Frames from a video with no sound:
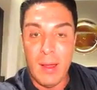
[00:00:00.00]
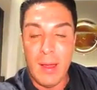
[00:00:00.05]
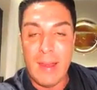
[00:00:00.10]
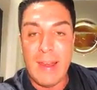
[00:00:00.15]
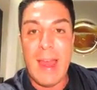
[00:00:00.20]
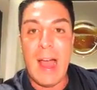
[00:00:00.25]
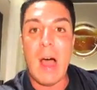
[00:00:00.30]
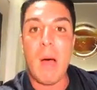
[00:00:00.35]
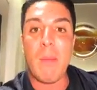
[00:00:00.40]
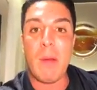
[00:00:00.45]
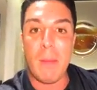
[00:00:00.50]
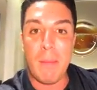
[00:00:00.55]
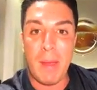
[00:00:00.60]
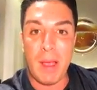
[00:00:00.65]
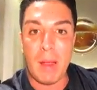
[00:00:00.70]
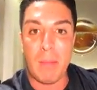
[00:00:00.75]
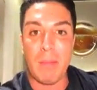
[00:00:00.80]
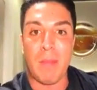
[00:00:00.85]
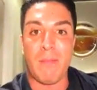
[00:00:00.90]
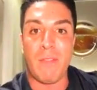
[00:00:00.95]
Now I'm going to
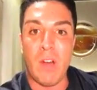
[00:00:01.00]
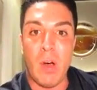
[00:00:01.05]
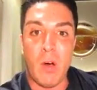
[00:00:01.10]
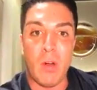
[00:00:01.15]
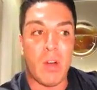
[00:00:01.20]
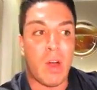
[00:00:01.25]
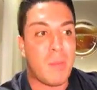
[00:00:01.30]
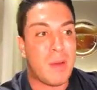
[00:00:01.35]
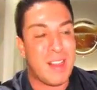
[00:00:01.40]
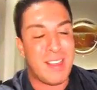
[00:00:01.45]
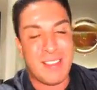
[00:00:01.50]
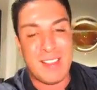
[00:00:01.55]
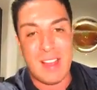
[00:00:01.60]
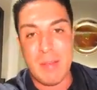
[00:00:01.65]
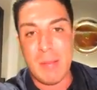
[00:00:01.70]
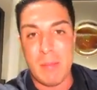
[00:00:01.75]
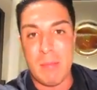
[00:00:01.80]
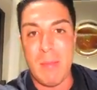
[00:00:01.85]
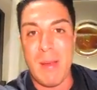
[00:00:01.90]
pick up the phone or I'm going to send them a